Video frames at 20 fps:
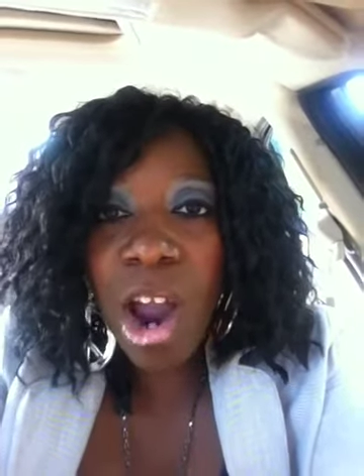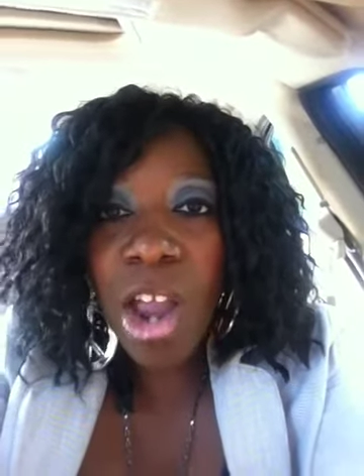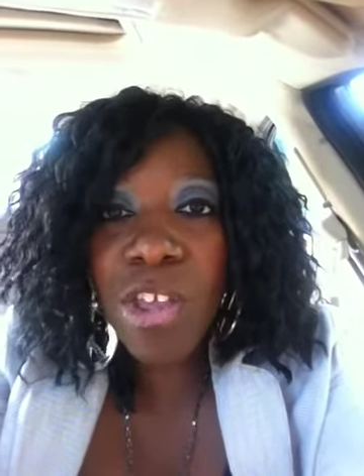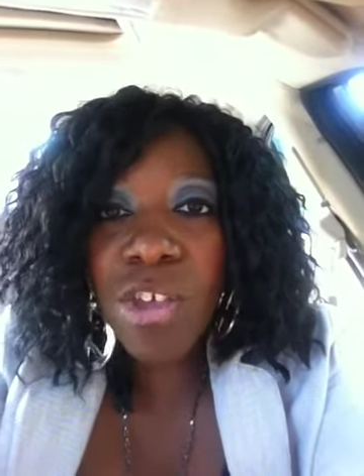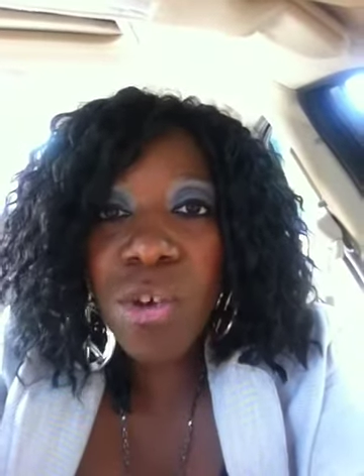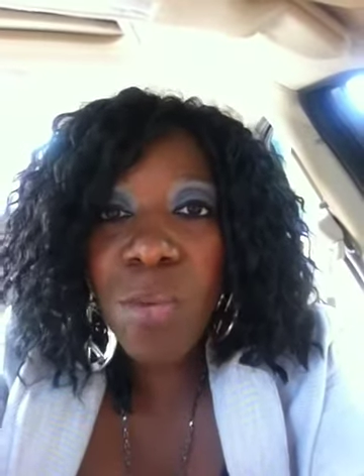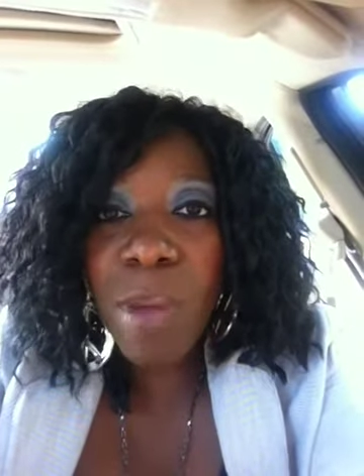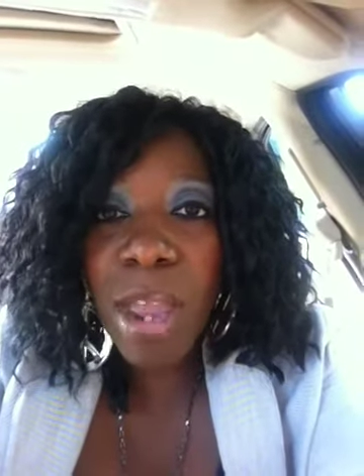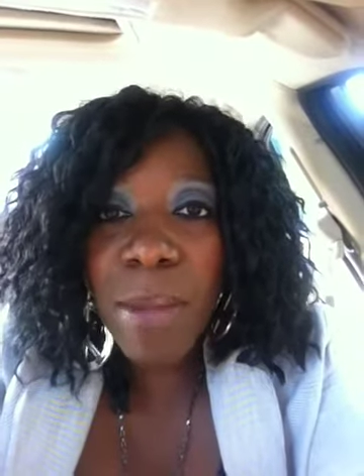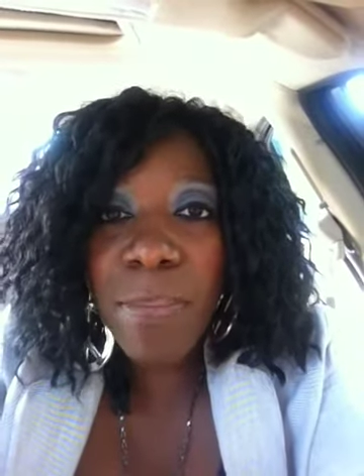Or
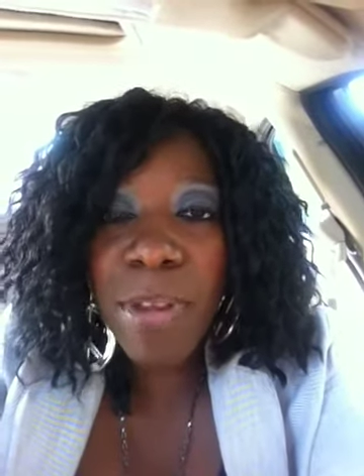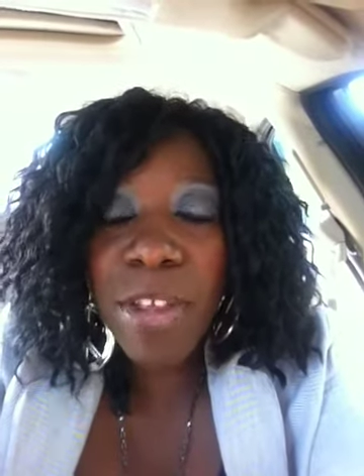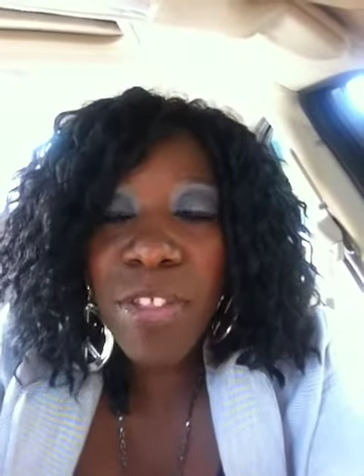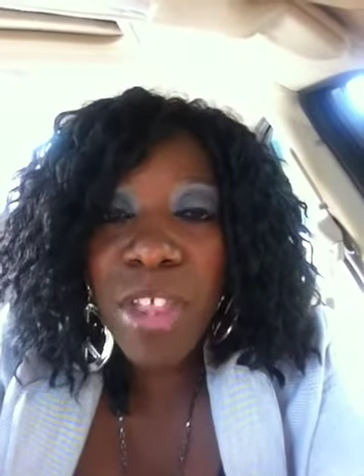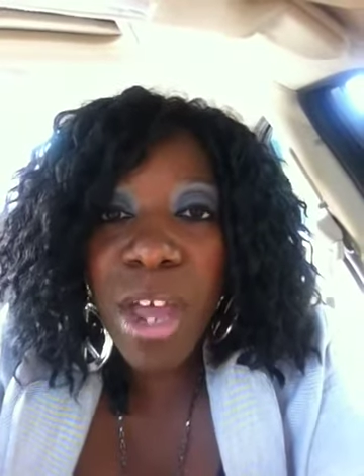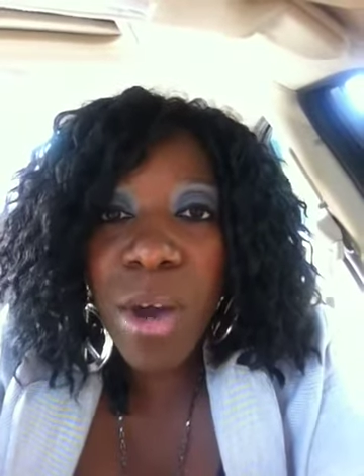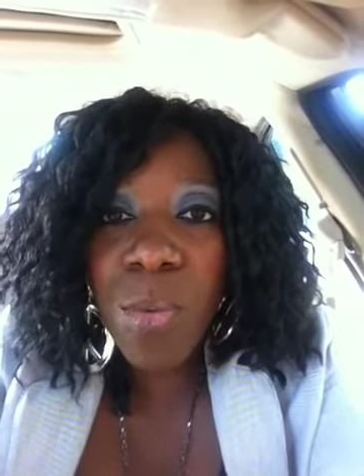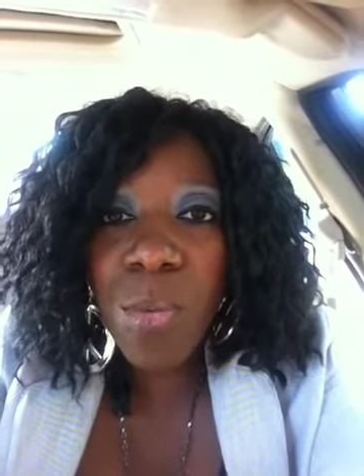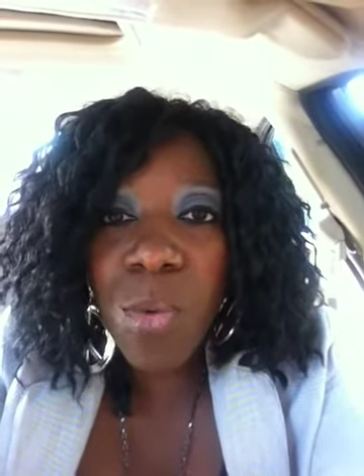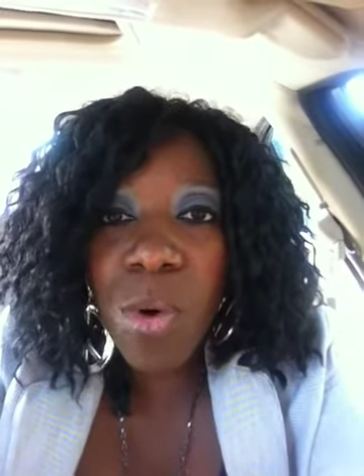you may be
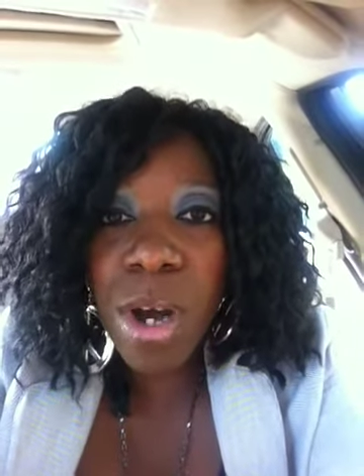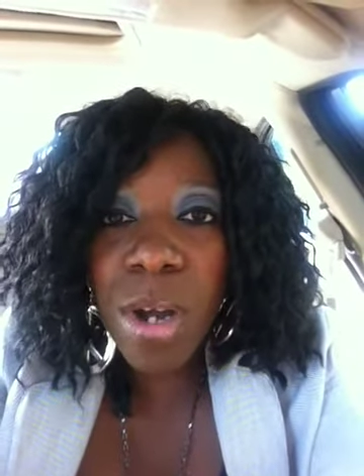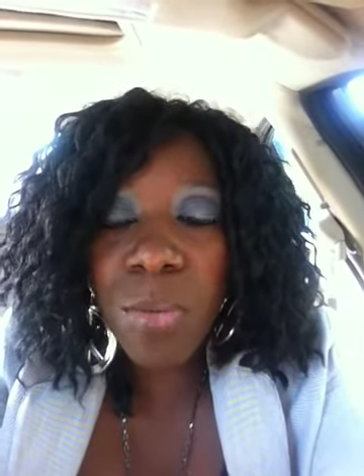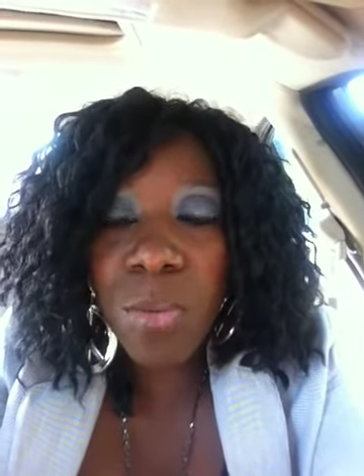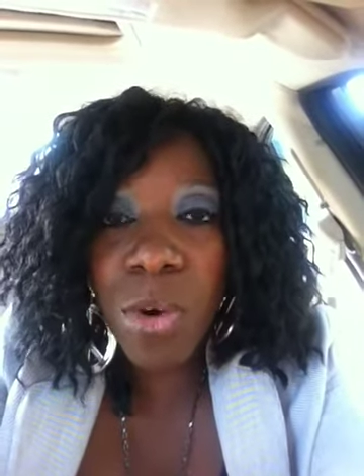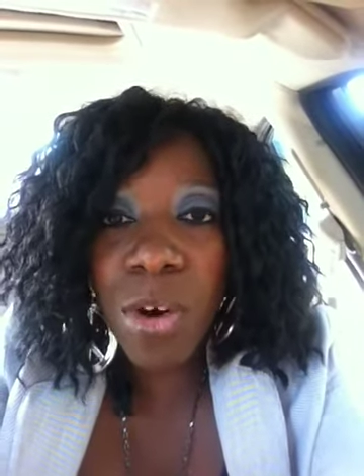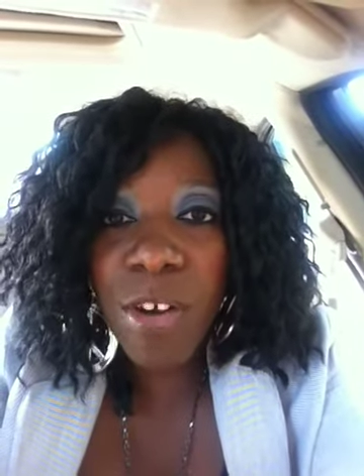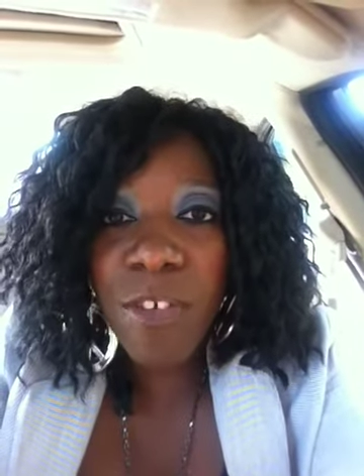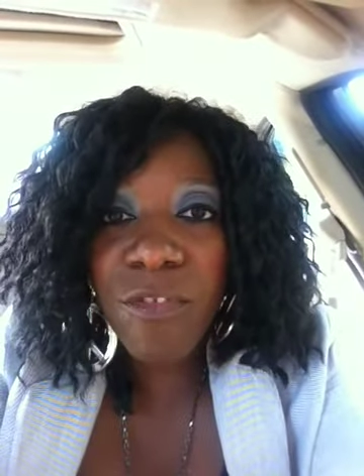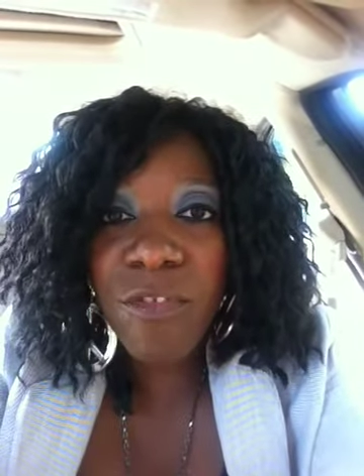that
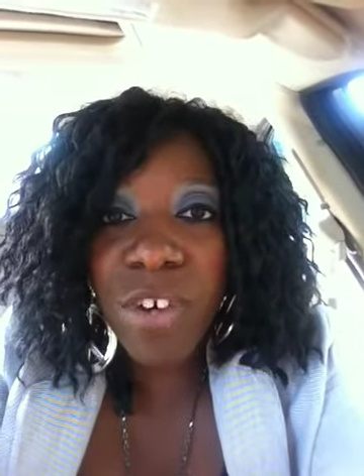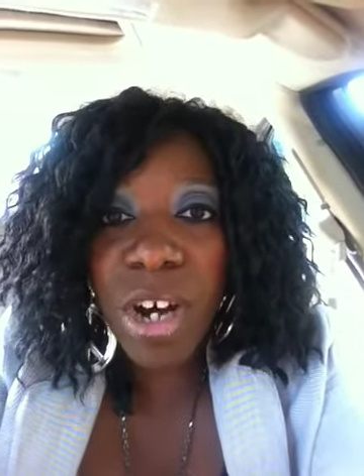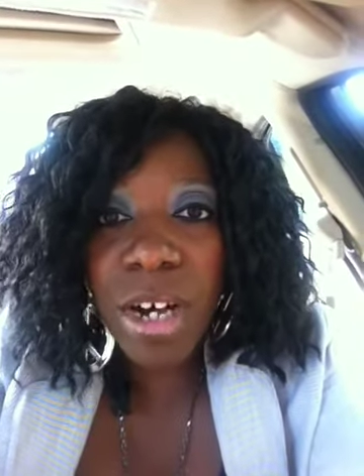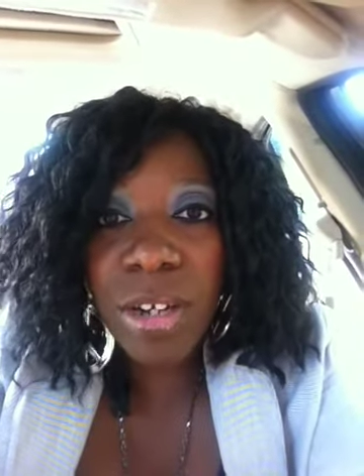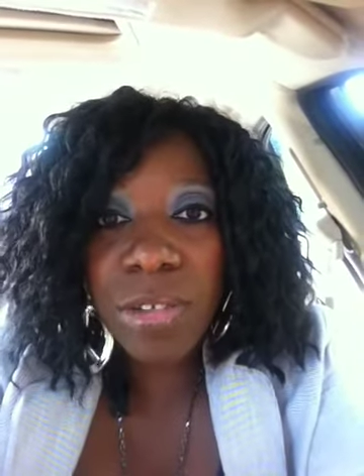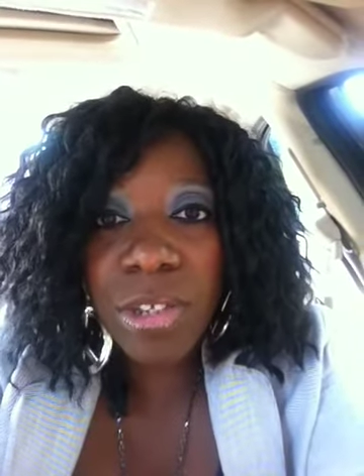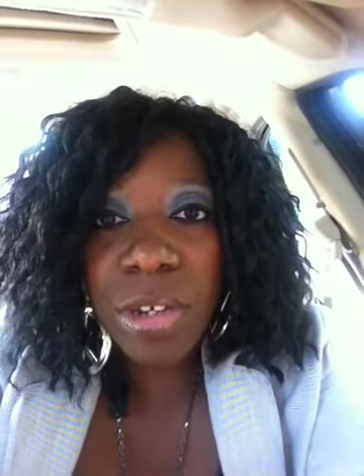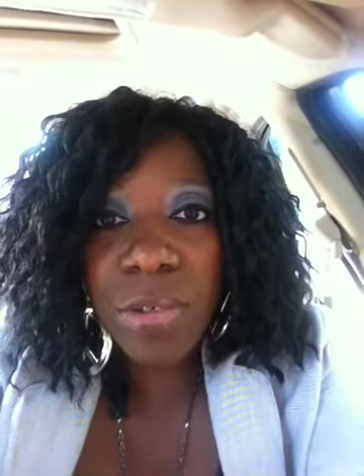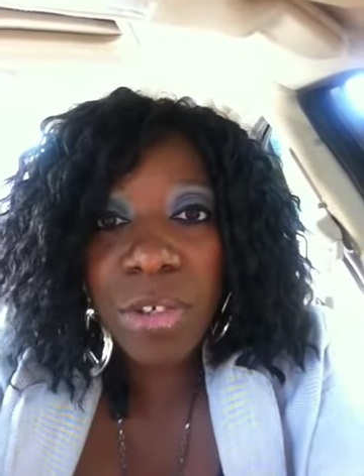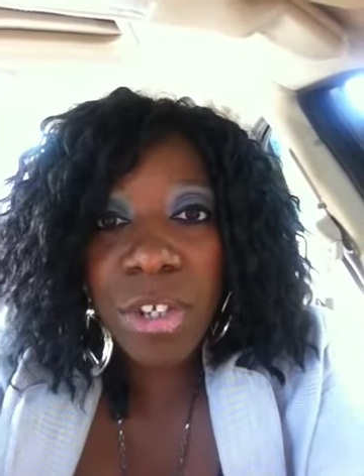one where it
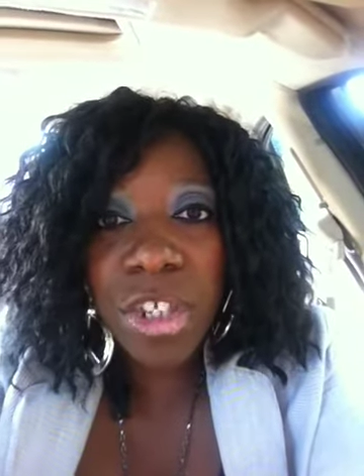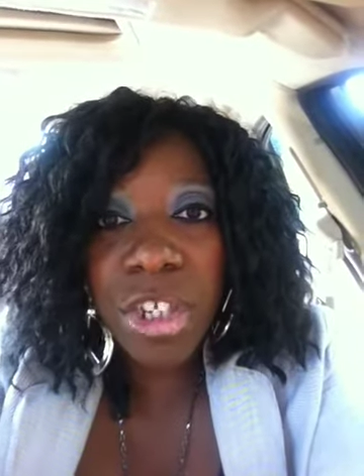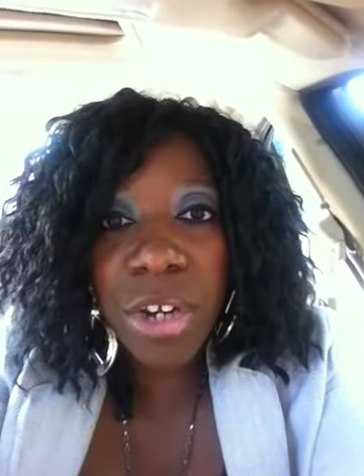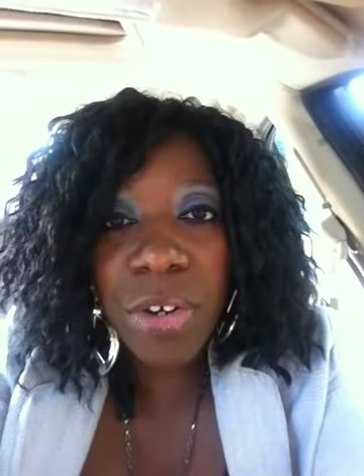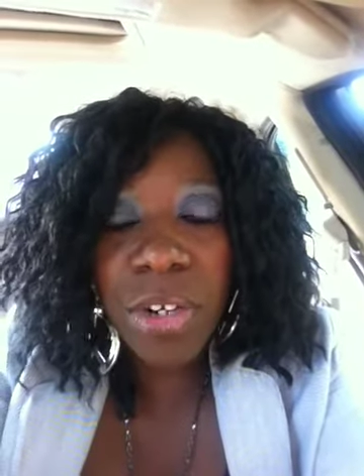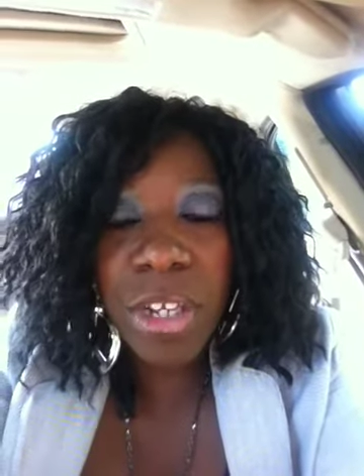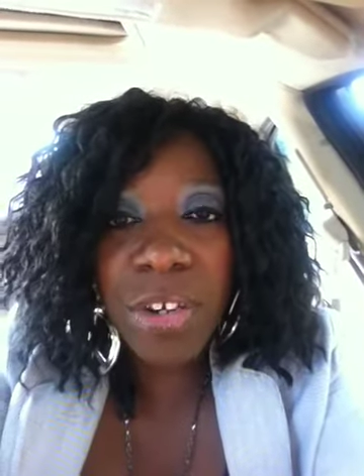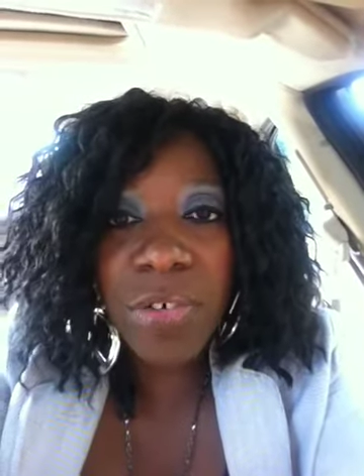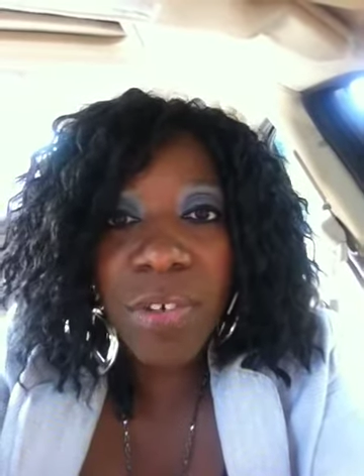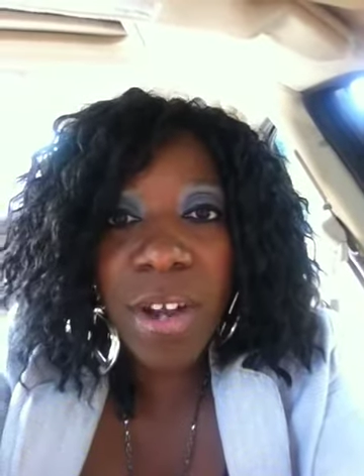falls on
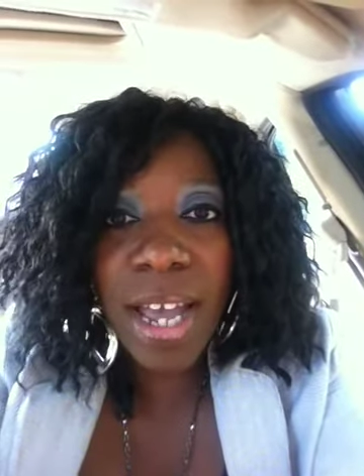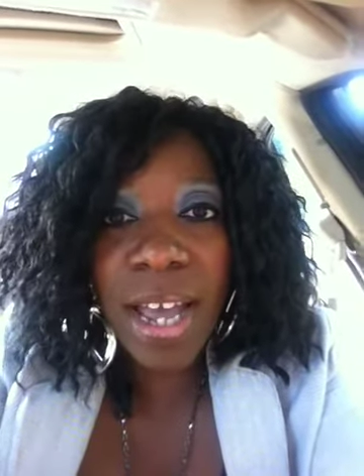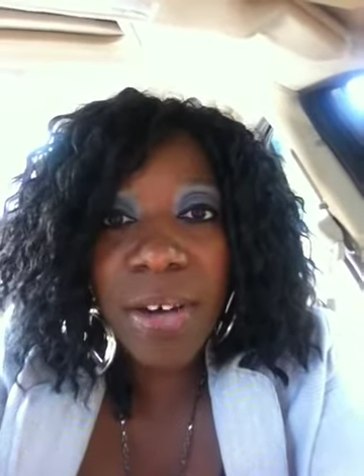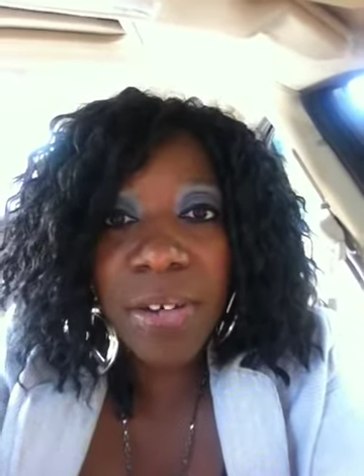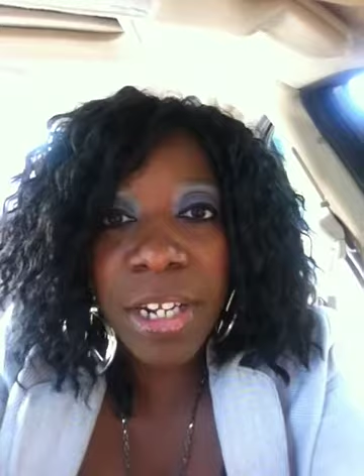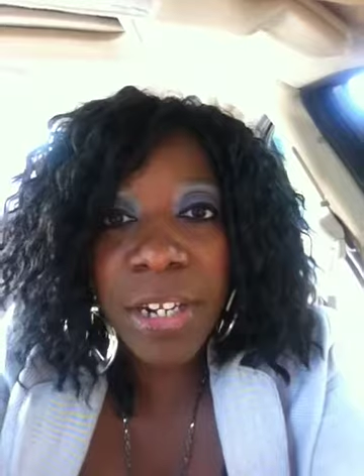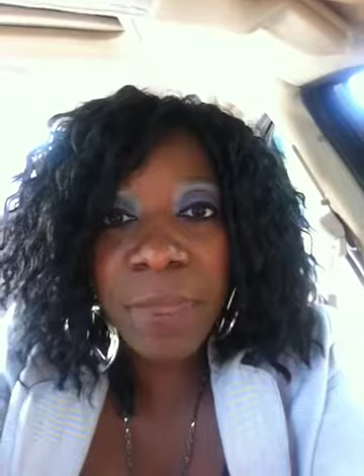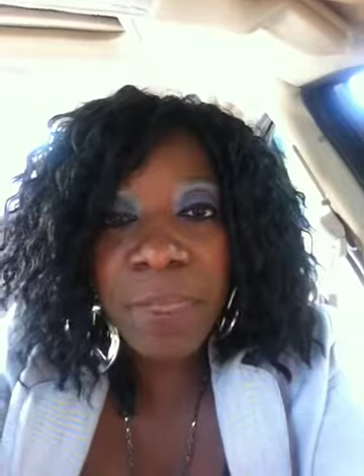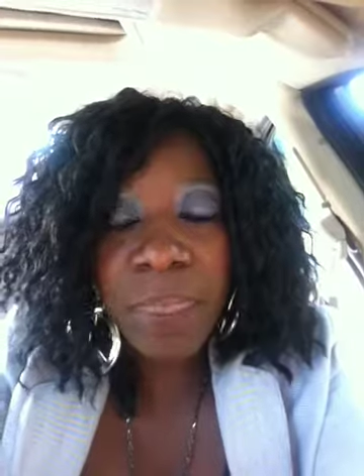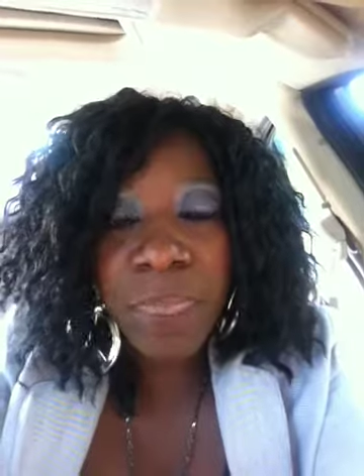stony
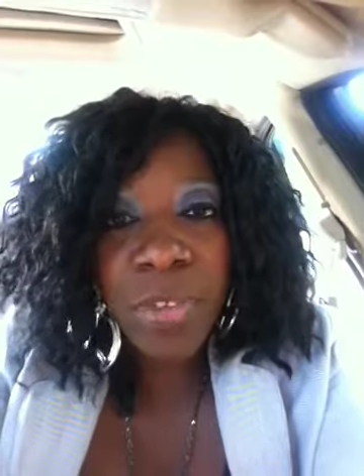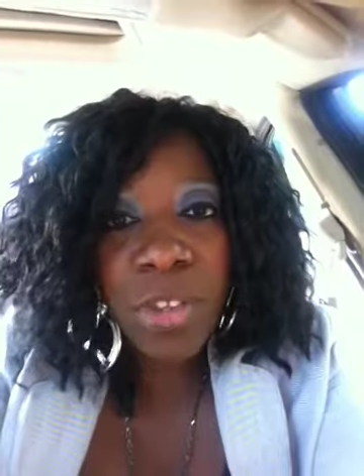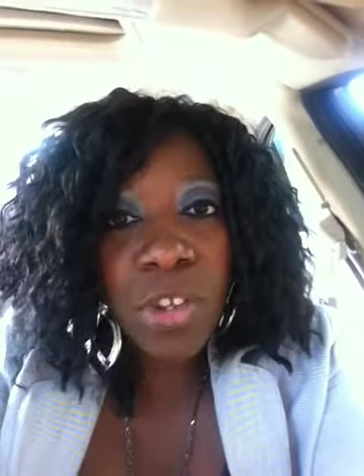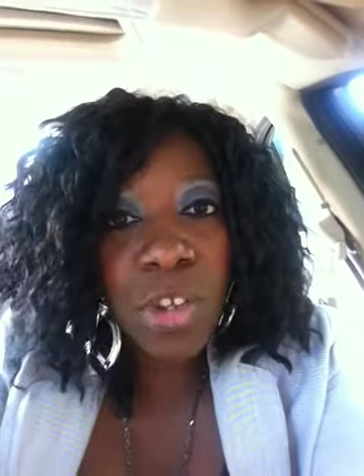ground and,